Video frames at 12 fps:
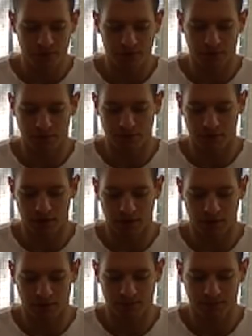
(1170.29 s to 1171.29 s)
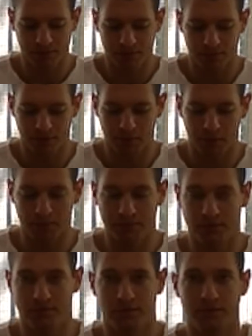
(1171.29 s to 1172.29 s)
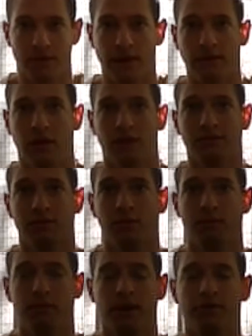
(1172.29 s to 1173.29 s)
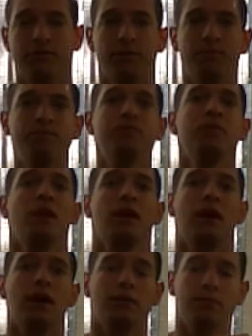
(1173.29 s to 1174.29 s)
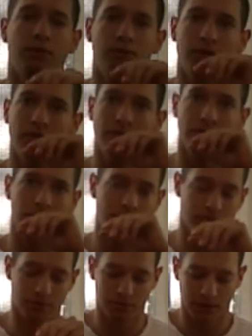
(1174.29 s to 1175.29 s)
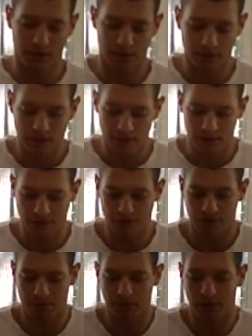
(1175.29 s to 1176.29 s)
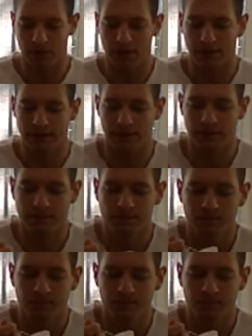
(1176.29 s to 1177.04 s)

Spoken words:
So for the purposes of fat loss and weight management, a higher protein is extremely good idea.